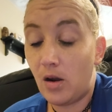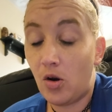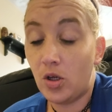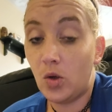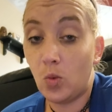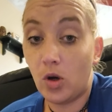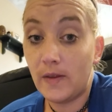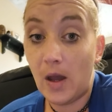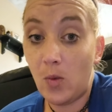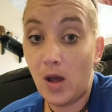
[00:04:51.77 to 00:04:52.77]
aren't going to
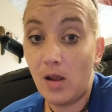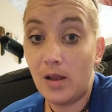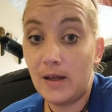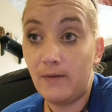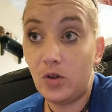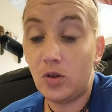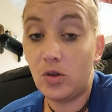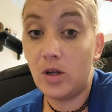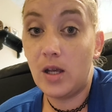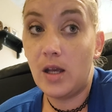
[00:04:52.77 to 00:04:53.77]
work that well if
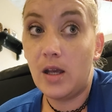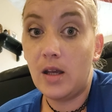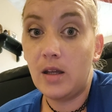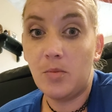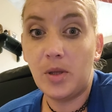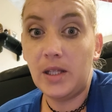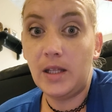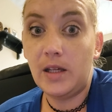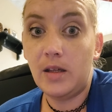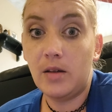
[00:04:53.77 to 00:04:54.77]
you're
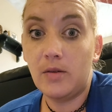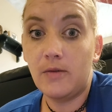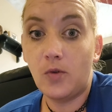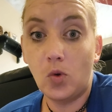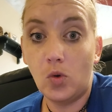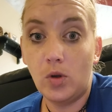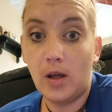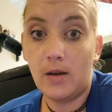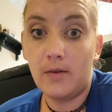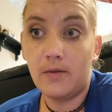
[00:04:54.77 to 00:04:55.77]
completely full
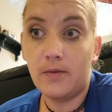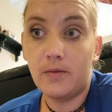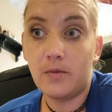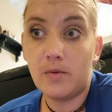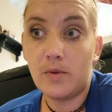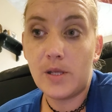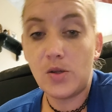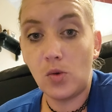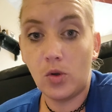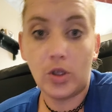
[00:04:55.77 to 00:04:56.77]
of
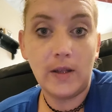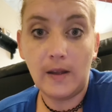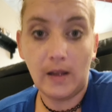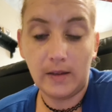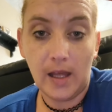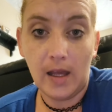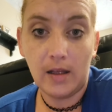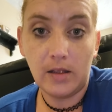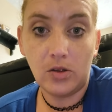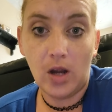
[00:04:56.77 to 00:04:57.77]
stool or anything like
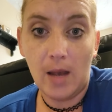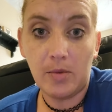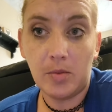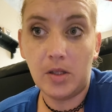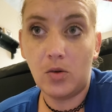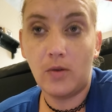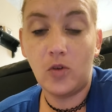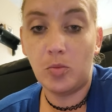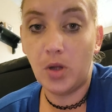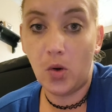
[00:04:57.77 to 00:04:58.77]
that in your abdomen, or if
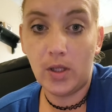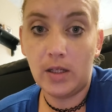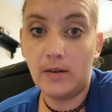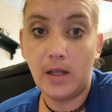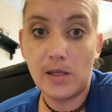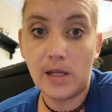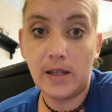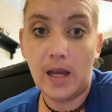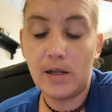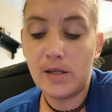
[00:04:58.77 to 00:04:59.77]
you're bloated and things like
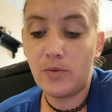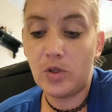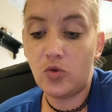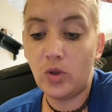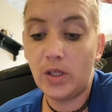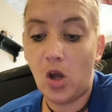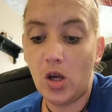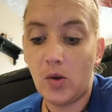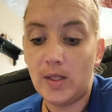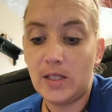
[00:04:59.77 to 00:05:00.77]
that, it's really
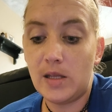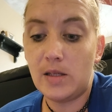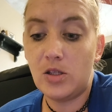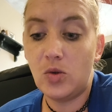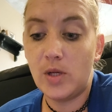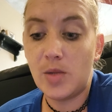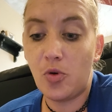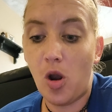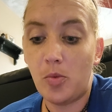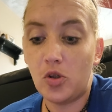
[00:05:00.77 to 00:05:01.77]
not going to do its
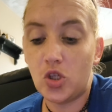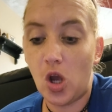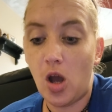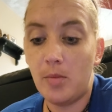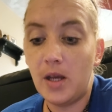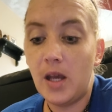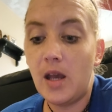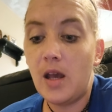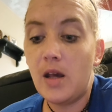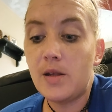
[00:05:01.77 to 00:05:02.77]
proper job.
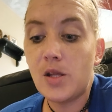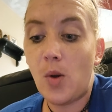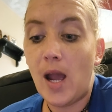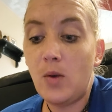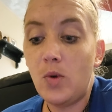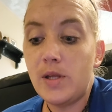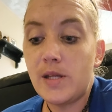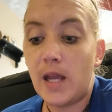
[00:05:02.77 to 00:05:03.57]
So I was